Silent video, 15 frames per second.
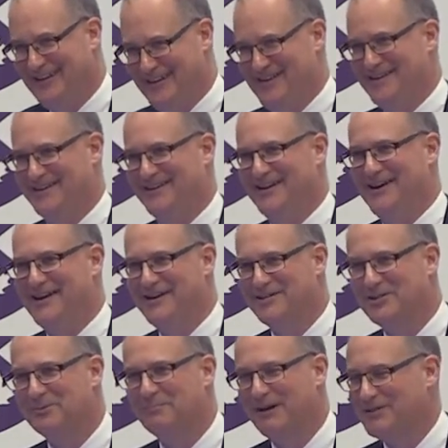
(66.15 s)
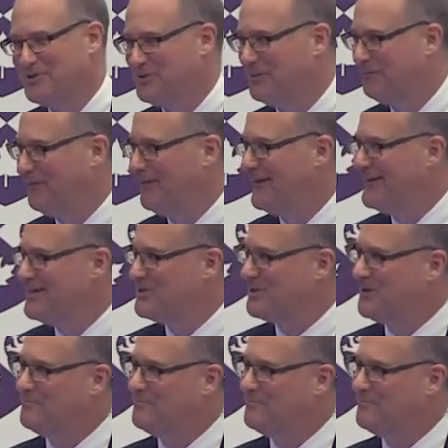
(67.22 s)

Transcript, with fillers: in a special place,